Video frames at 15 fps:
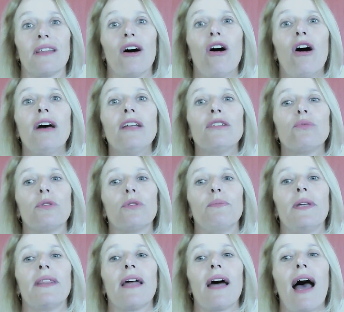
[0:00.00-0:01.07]
The HOTS would
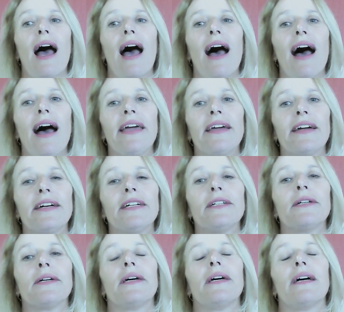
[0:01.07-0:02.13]
be the higher
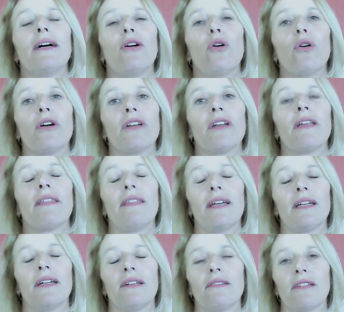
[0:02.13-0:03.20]
order
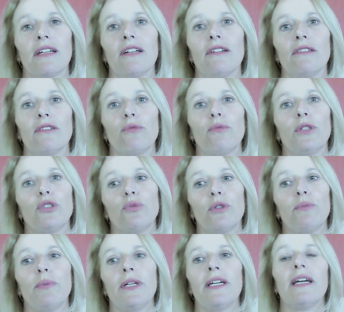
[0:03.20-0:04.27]
thinking skills, which
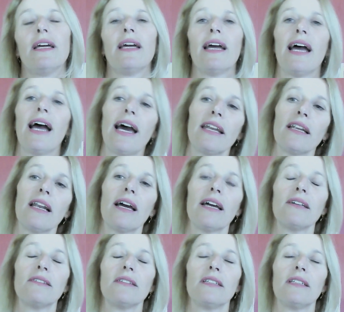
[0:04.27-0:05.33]
would be
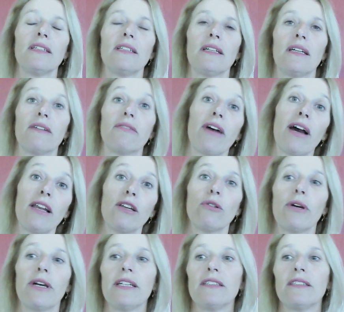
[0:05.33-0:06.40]
analyzing,
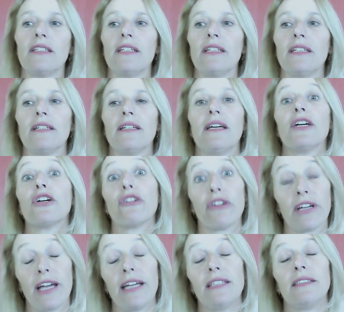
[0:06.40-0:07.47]
evaluating,
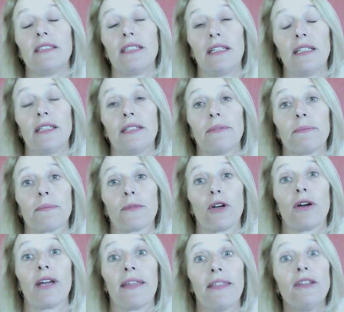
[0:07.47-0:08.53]
creating,
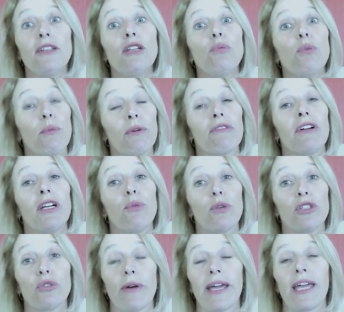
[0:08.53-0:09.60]
okay? This is what we really
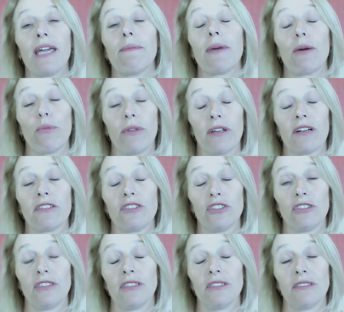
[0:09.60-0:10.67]
want to aim at with our
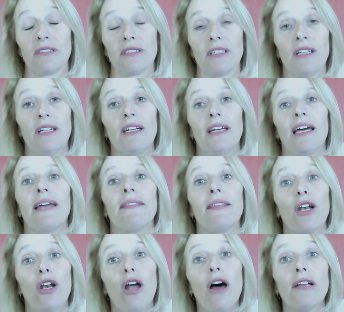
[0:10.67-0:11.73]
students. And
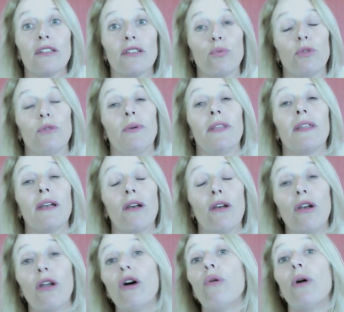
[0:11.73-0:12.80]
the LOTS would be the
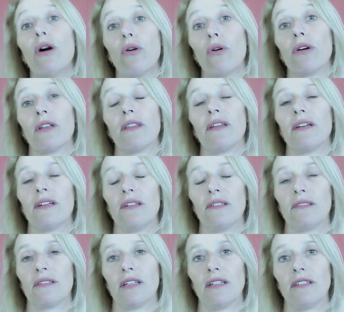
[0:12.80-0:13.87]
lower order
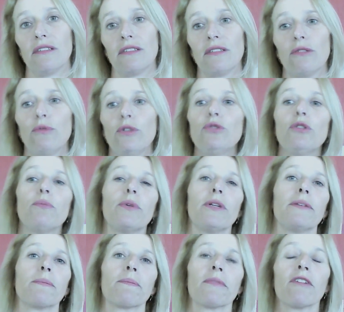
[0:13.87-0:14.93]
thinking skills, which would
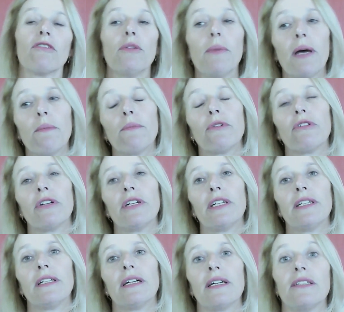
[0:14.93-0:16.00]
be
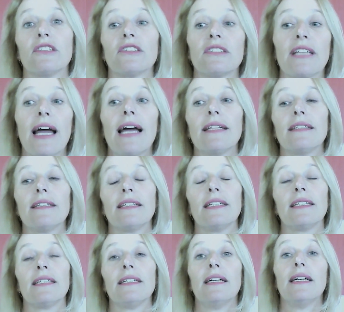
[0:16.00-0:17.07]
remembering,
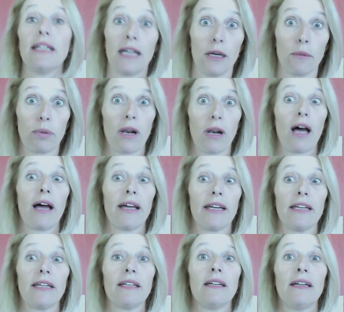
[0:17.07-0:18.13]
understanding,
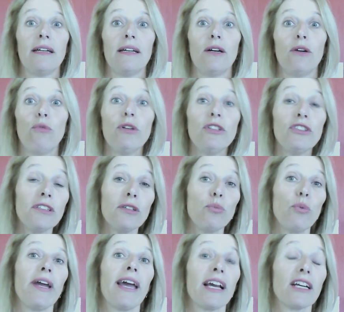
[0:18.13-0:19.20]
applying, which is the
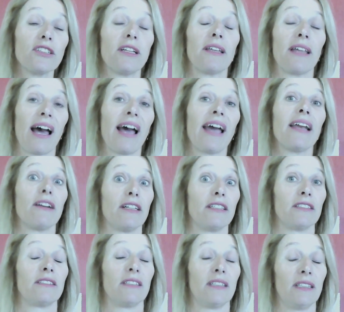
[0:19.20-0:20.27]
way actually I
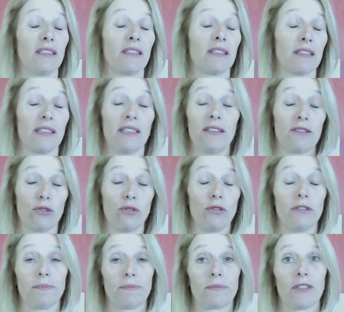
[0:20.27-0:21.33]
learned in
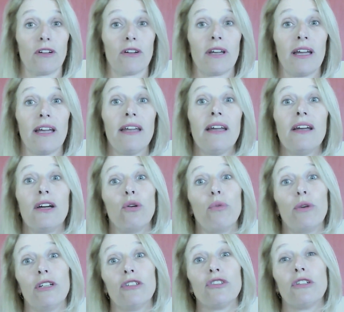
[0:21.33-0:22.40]
school, okay?
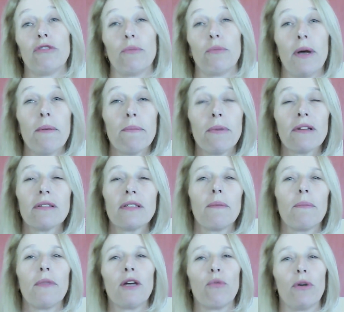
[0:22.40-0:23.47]
We usually remember
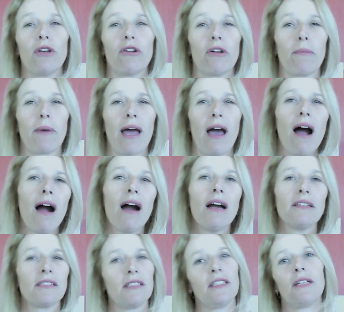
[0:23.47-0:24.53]
something, we know it by
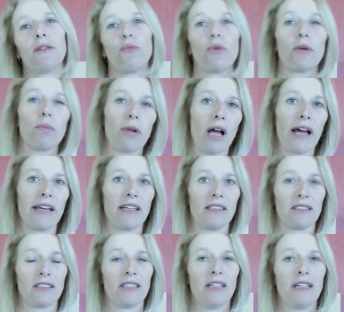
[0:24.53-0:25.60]
heart, and then we apply
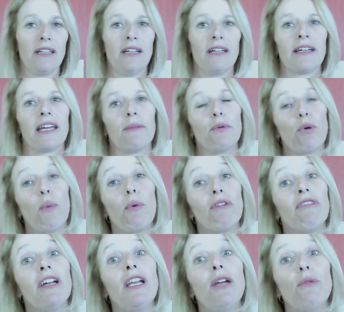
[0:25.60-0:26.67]
it. Okay, but what we
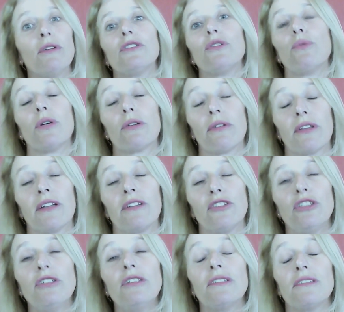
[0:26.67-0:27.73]
really want to work with our
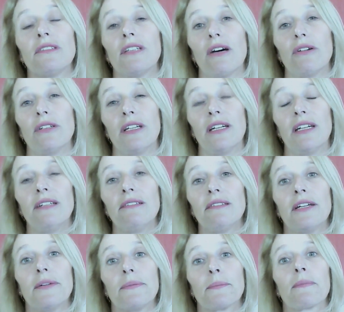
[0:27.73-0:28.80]
students nowadays
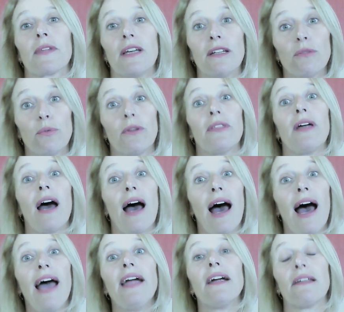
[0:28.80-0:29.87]
is with the
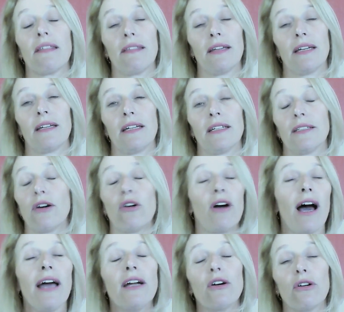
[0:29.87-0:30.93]
higher
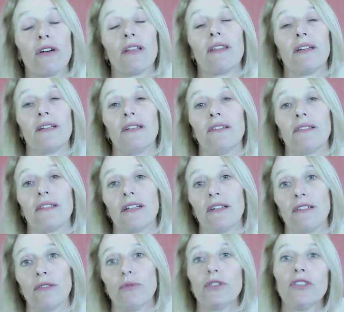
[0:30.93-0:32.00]
order thinking
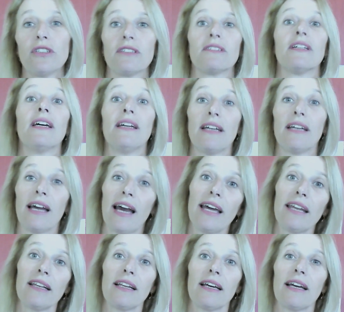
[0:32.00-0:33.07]
skills, which is
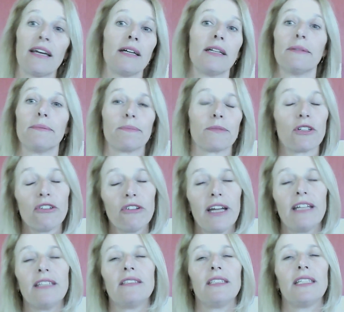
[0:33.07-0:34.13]

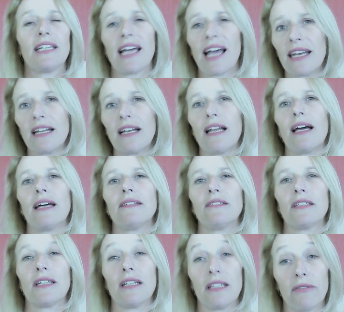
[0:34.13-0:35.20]
creating,
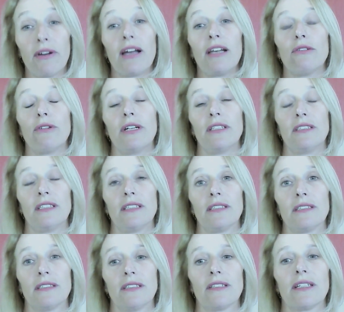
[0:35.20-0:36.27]
analyzing, and evaluating,
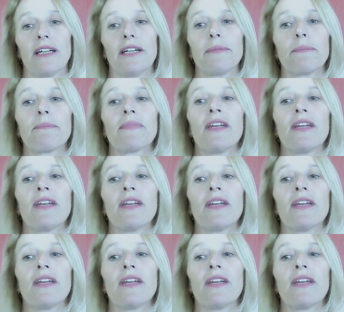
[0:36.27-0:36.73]
okay?